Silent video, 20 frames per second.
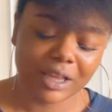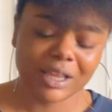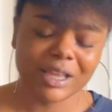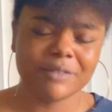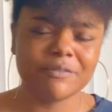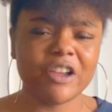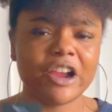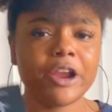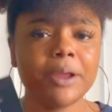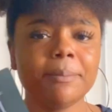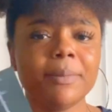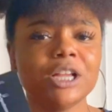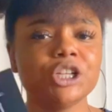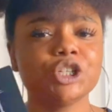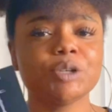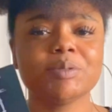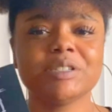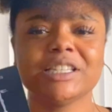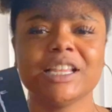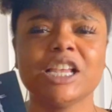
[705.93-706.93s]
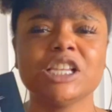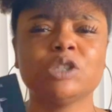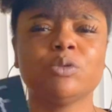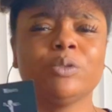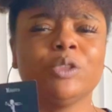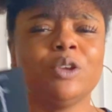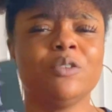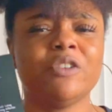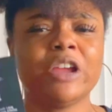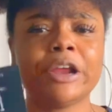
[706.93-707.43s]
Very much obsessed with
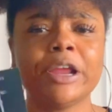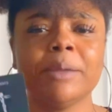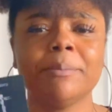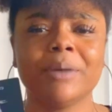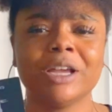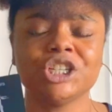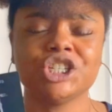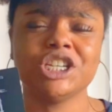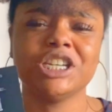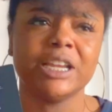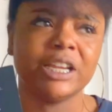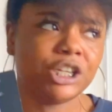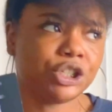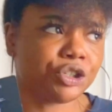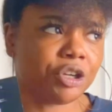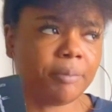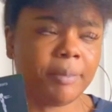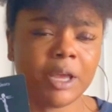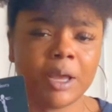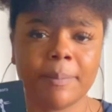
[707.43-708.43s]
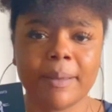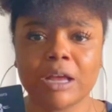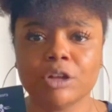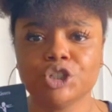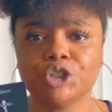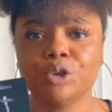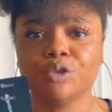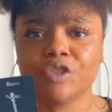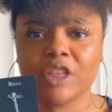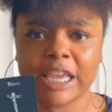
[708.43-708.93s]
you, very much daydreaming about
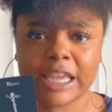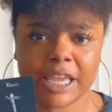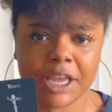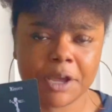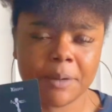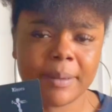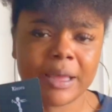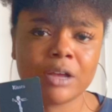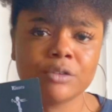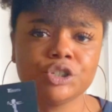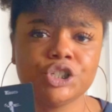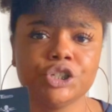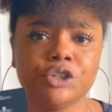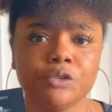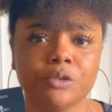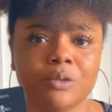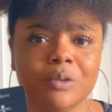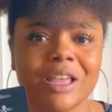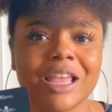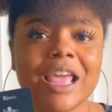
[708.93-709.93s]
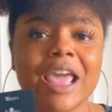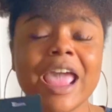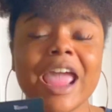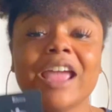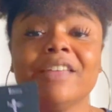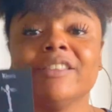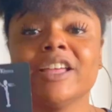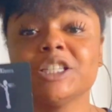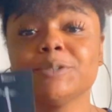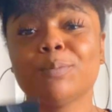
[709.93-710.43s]
you, thinking about you.
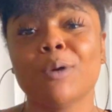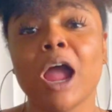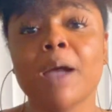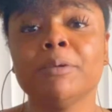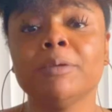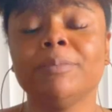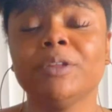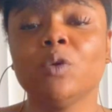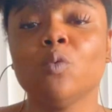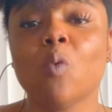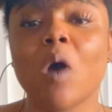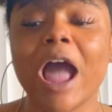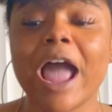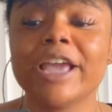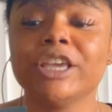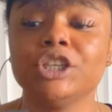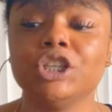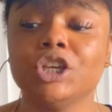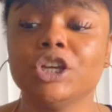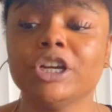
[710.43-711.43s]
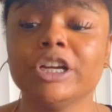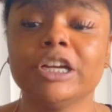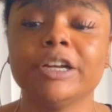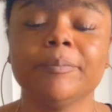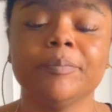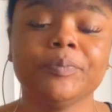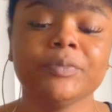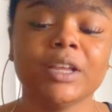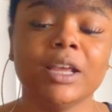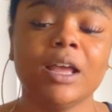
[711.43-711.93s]
And that's probably why
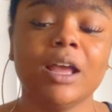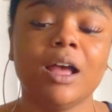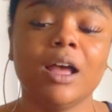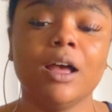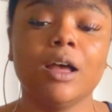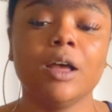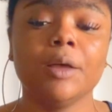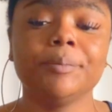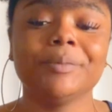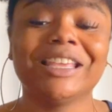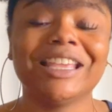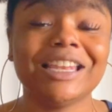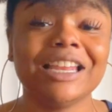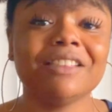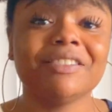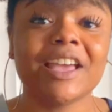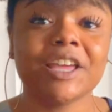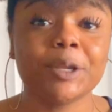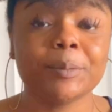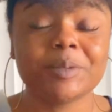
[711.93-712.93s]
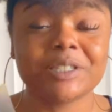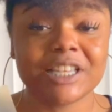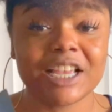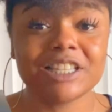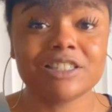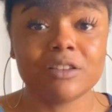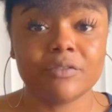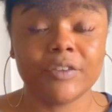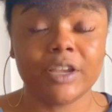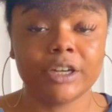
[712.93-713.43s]
you're getting that
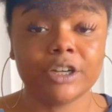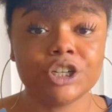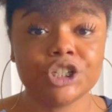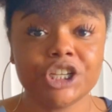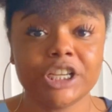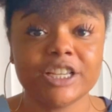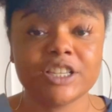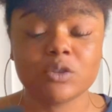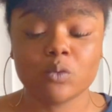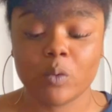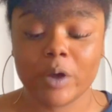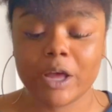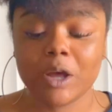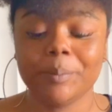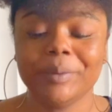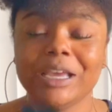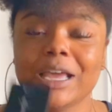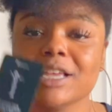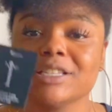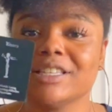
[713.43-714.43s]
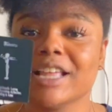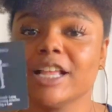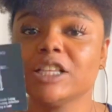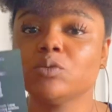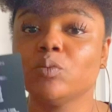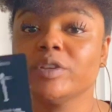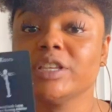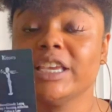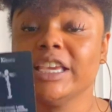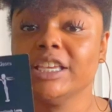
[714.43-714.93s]
obsessive energy as well, because that's
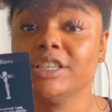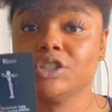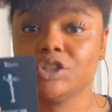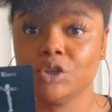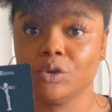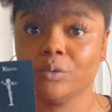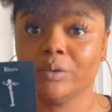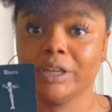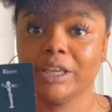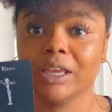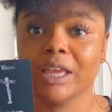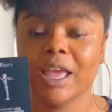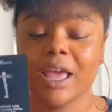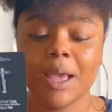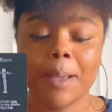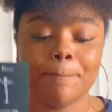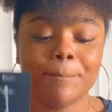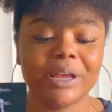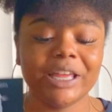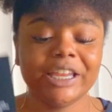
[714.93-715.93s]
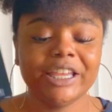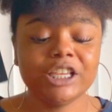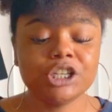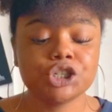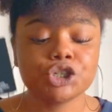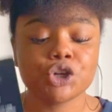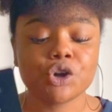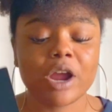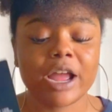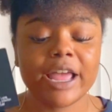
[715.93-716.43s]
what he's doing. But he's
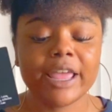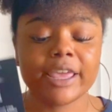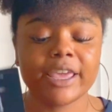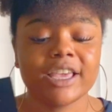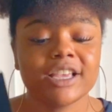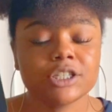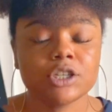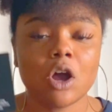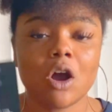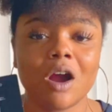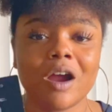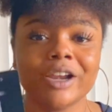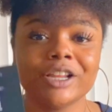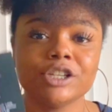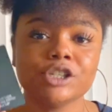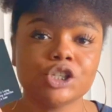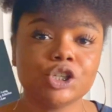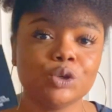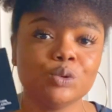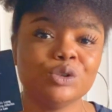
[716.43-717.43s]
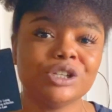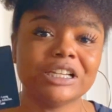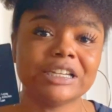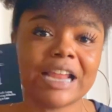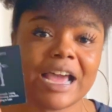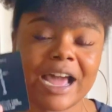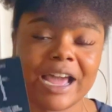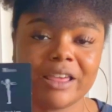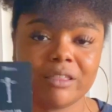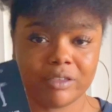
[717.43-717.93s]
trying his hardest to
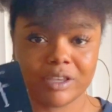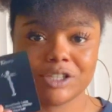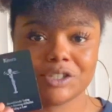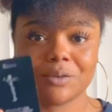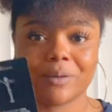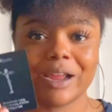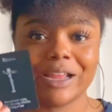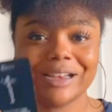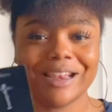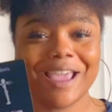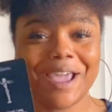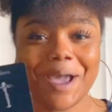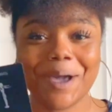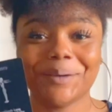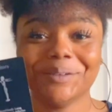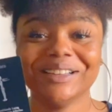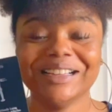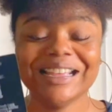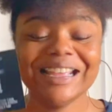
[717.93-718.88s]
deny this right now.